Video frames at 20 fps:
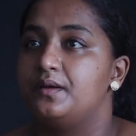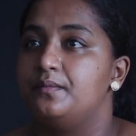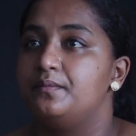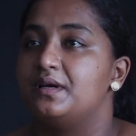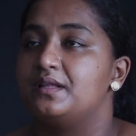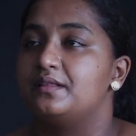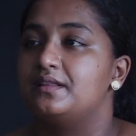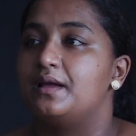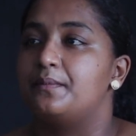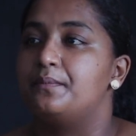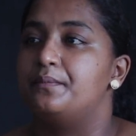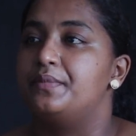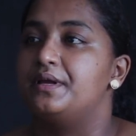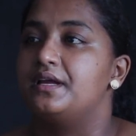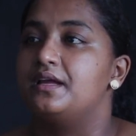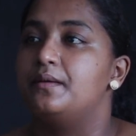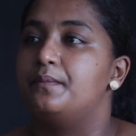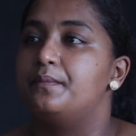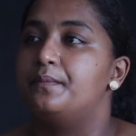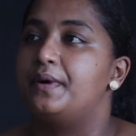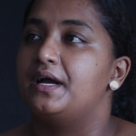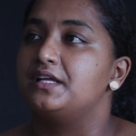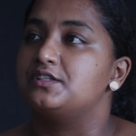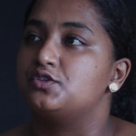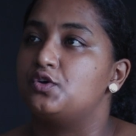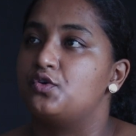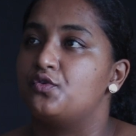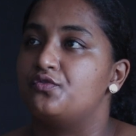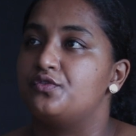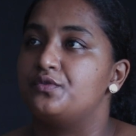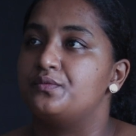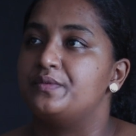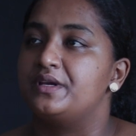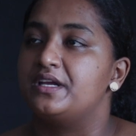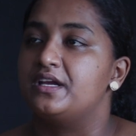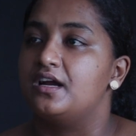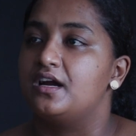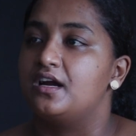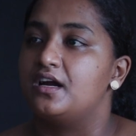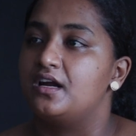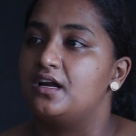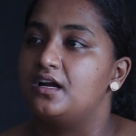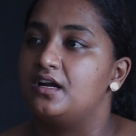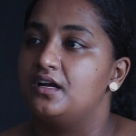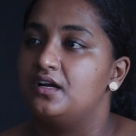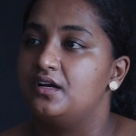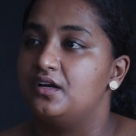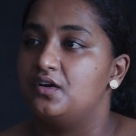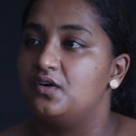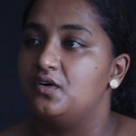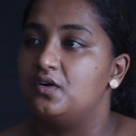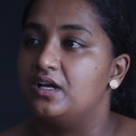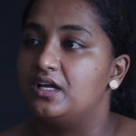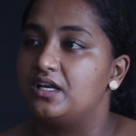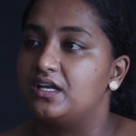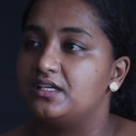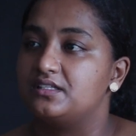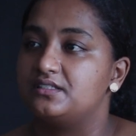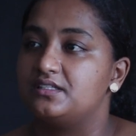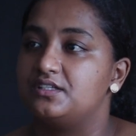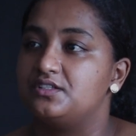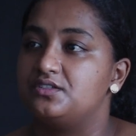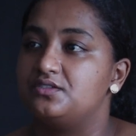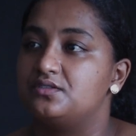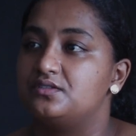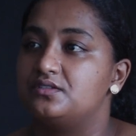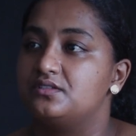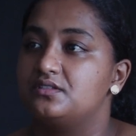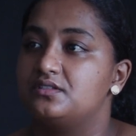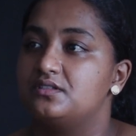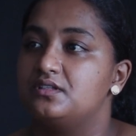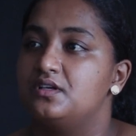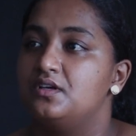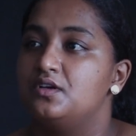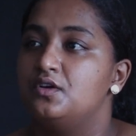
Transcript: But they are big part of a bigger organizations.